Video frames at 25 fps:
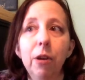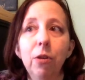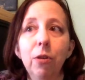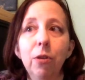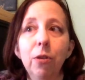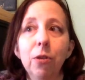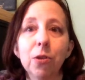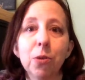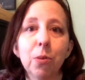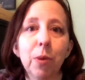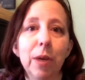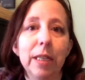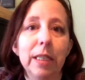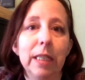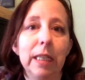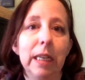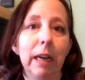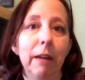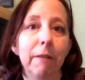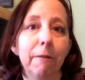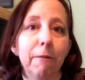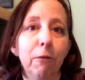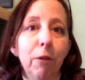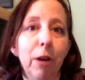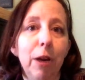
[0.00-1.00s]
There's ways to
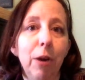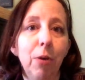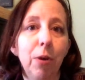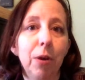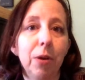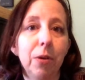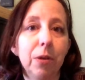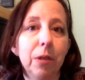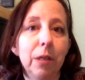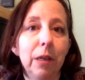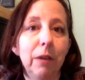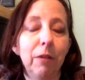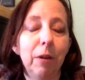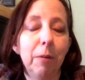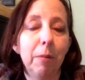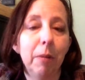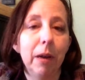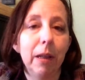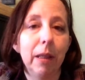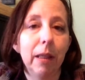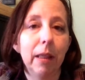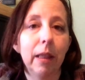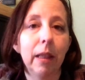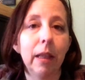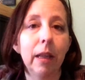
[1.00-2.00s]
get free oils every
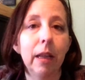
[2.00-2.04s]
month.